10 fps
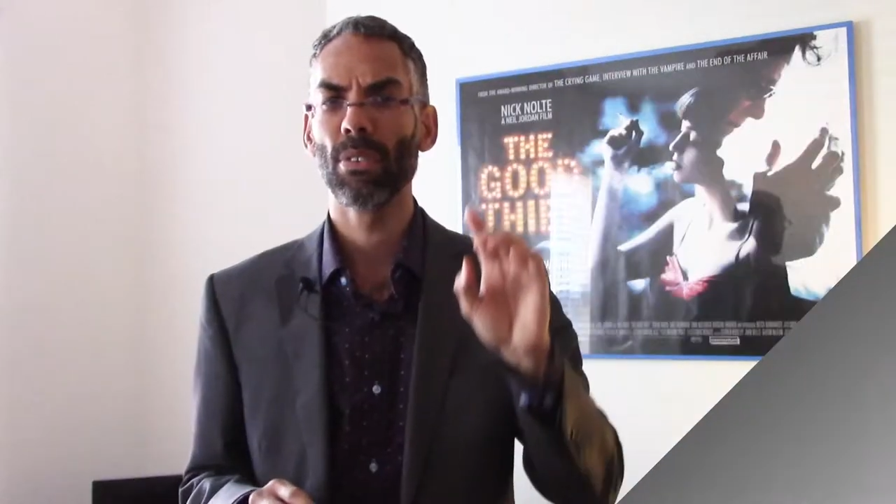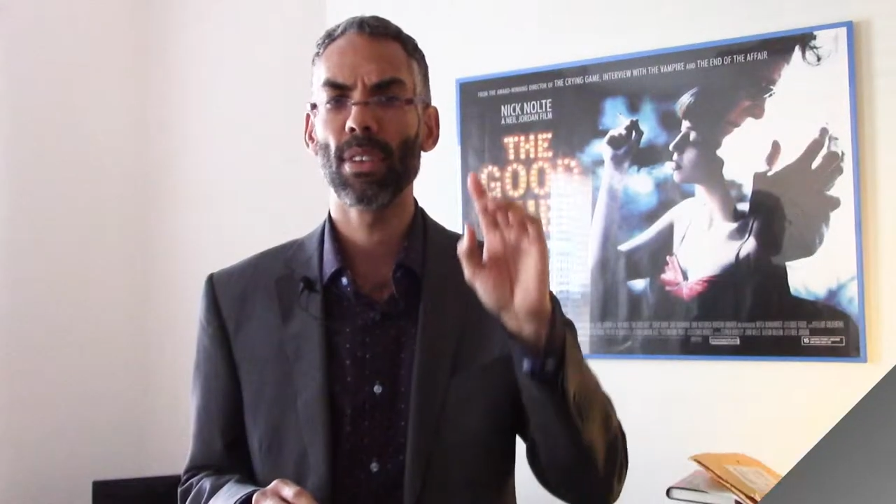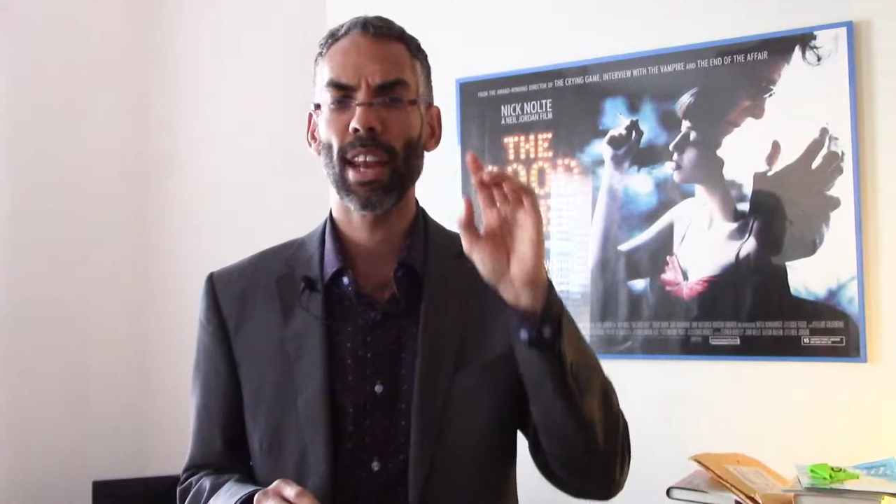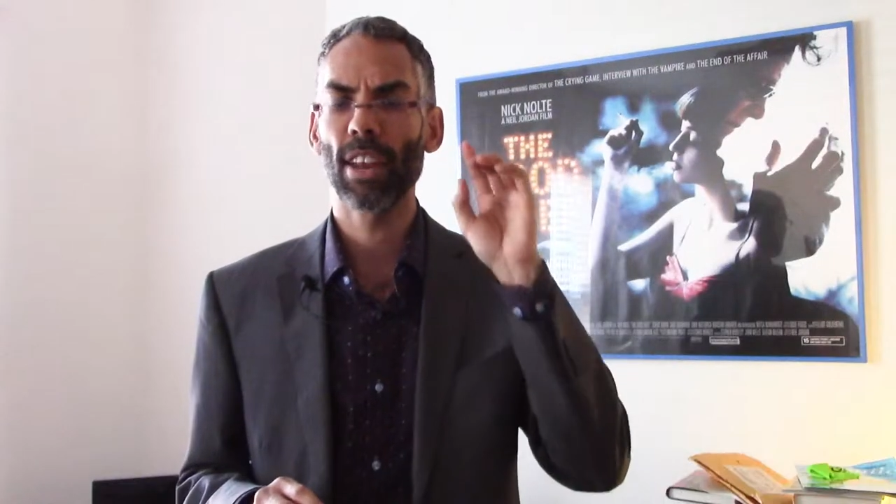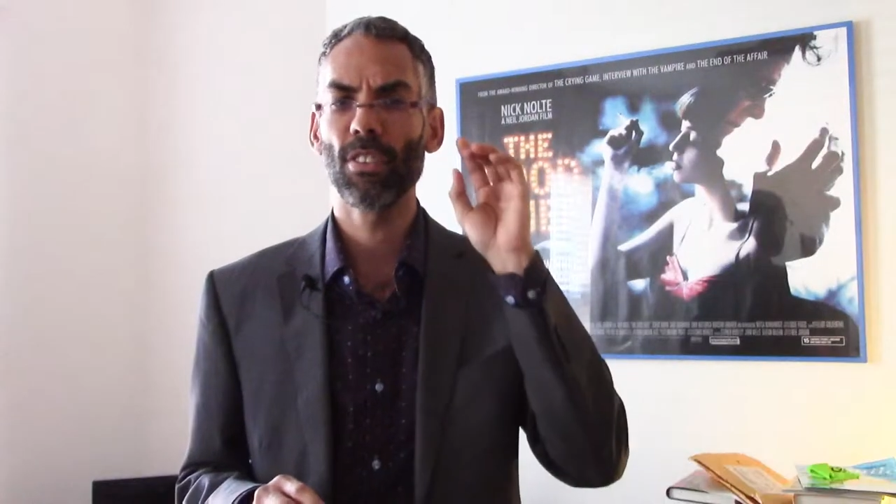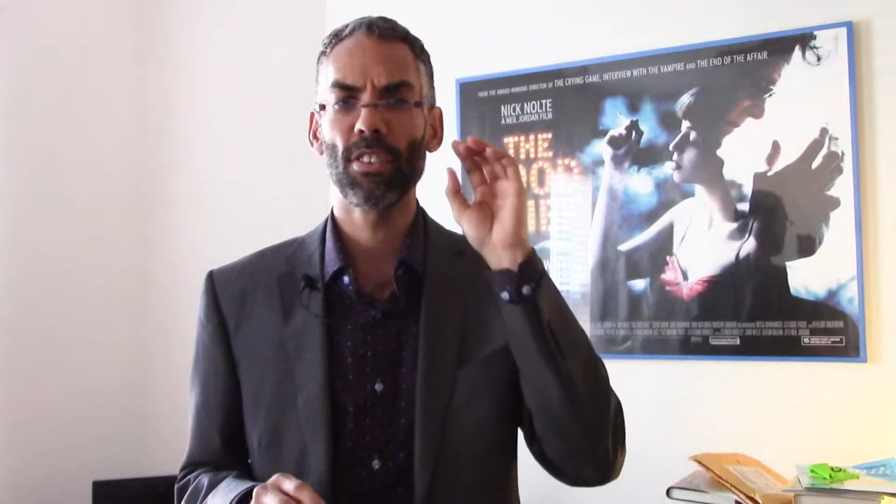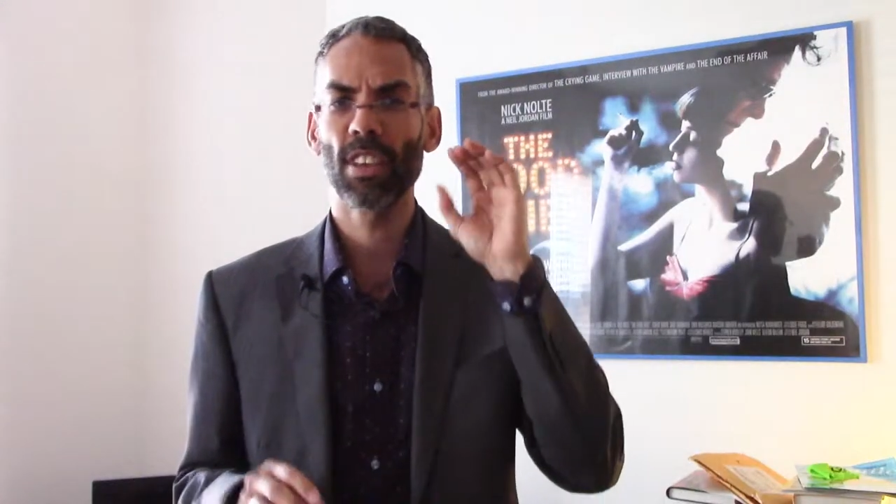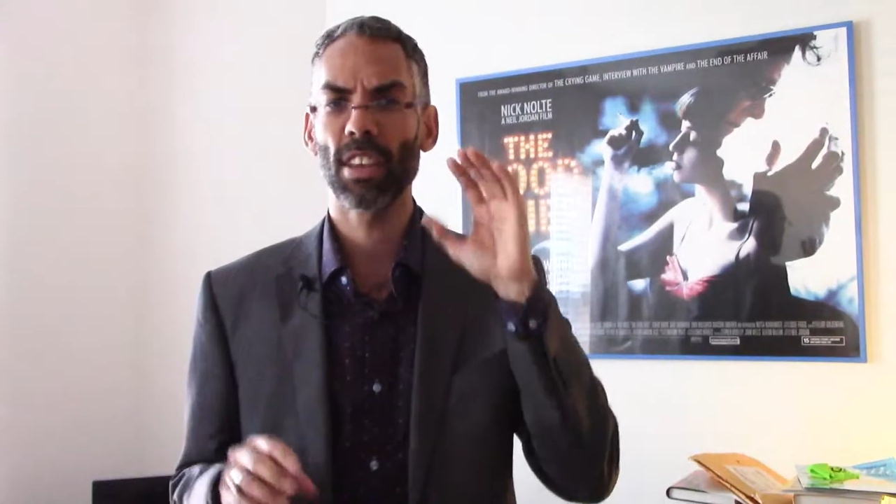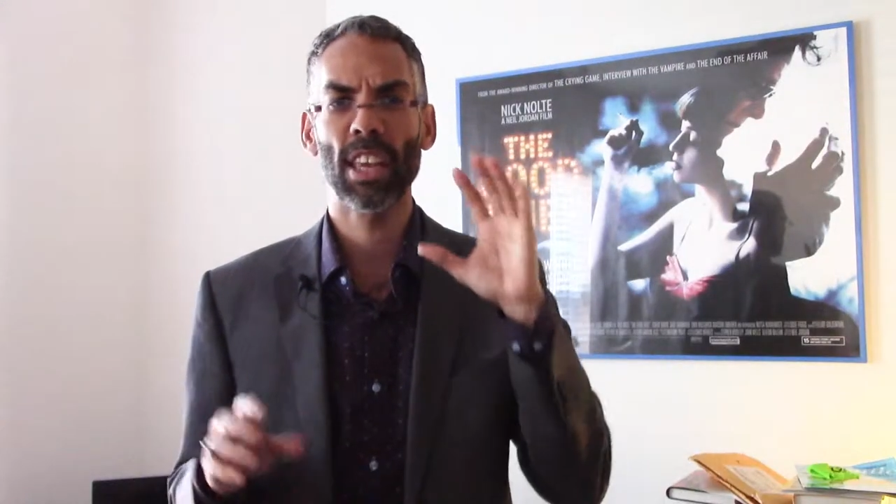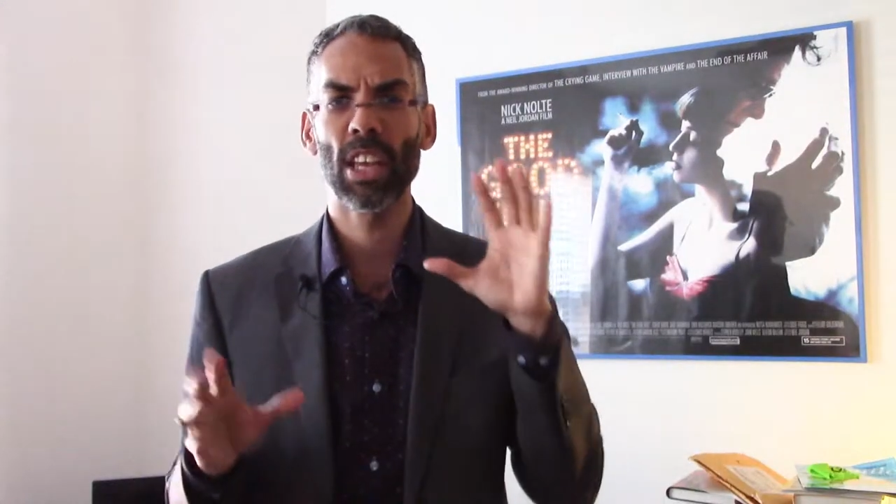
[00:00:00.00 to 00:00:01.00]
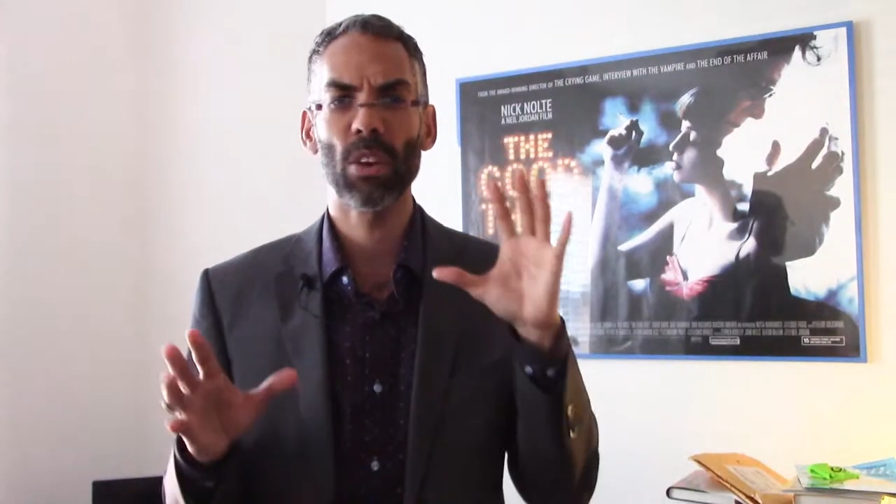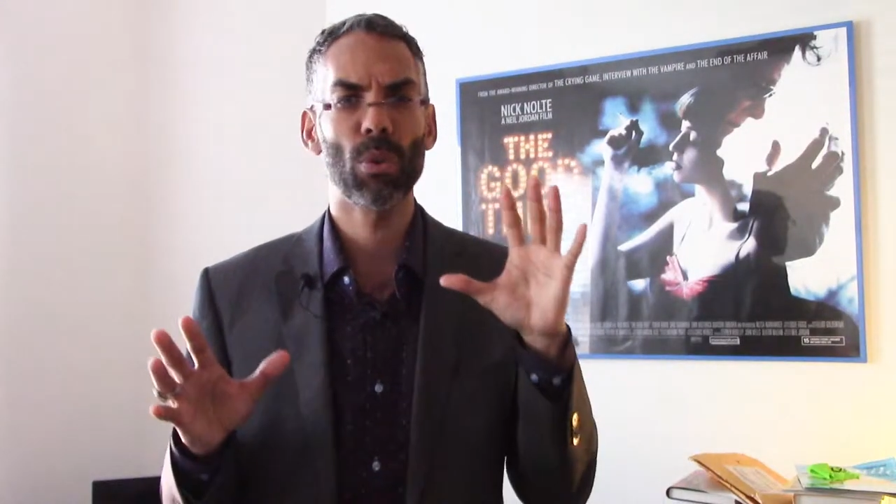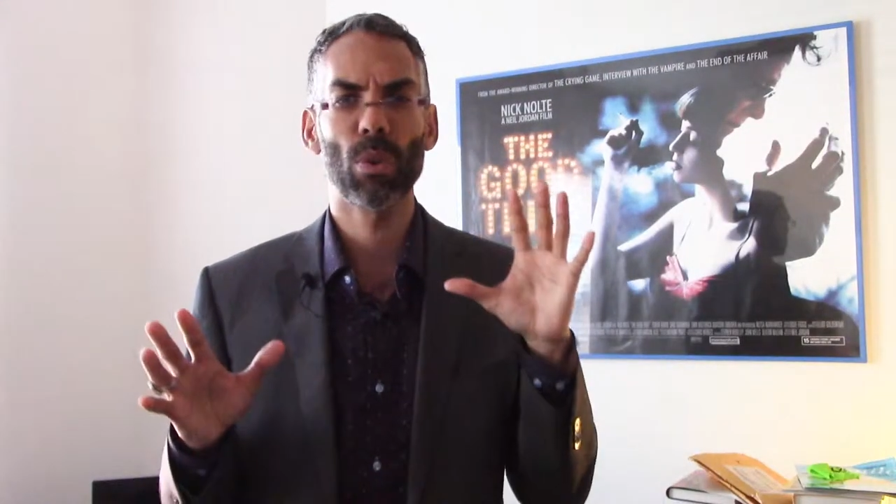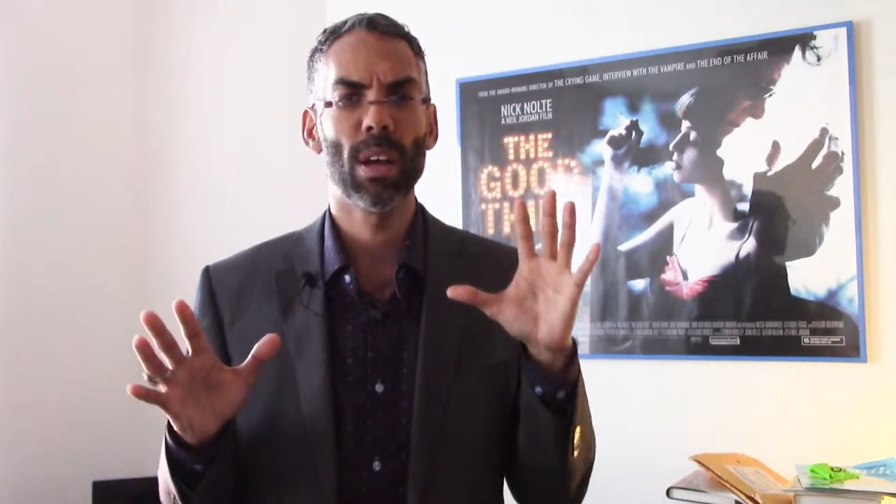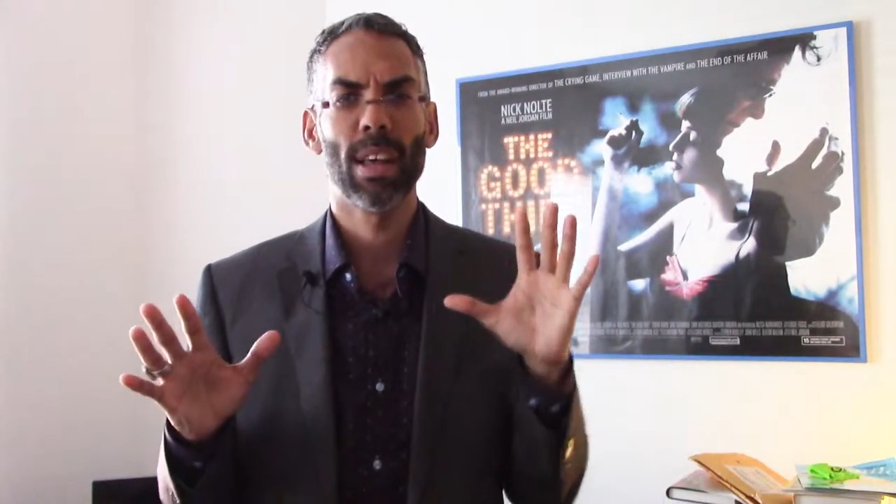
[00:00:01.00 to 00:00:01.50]
Did I just
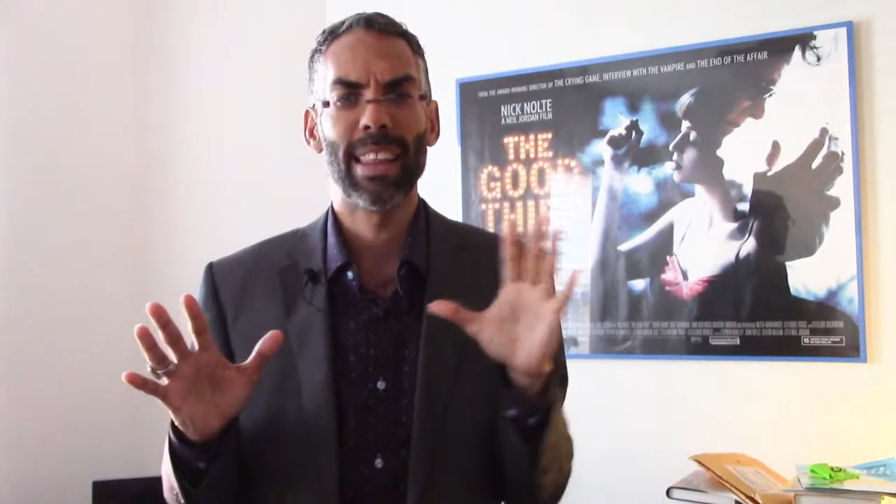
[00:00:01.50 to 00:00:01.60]
hear